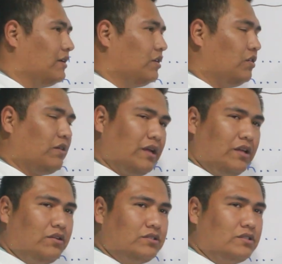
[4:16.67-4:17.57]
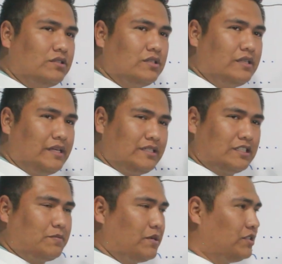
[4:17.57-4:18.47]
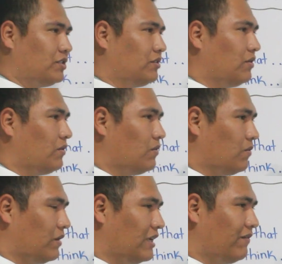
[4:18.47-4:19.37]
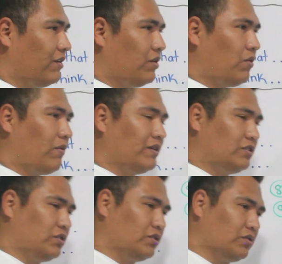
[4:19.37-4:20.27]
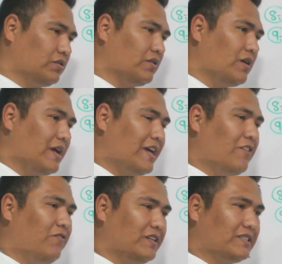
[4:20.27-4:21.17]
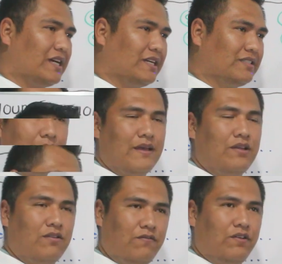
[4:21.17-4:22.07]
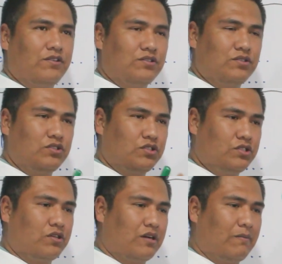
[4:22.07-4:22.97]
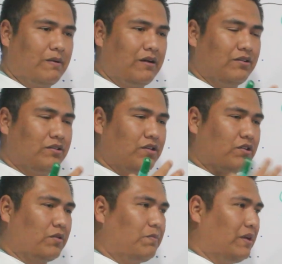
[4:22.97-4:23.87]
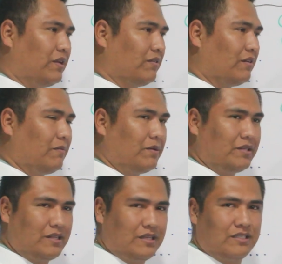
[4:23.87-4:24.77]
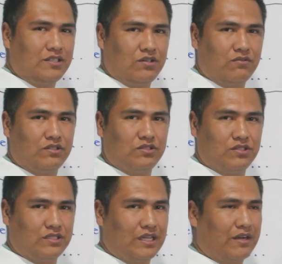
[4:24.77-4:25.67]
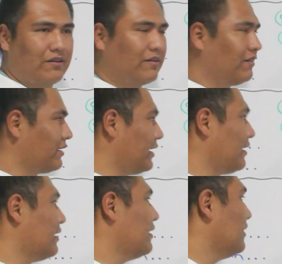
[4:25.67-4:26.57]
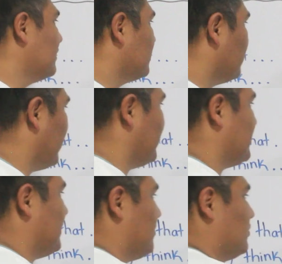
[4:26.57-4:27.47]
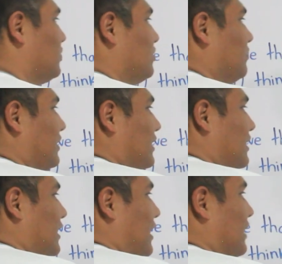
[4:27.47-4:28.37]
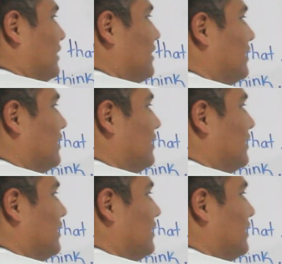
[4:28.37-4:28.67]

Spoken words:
You can use this expression whenever you want to emphasize that you feel sure about your opinion, about the things that you want to share, okay? So it seems to me that.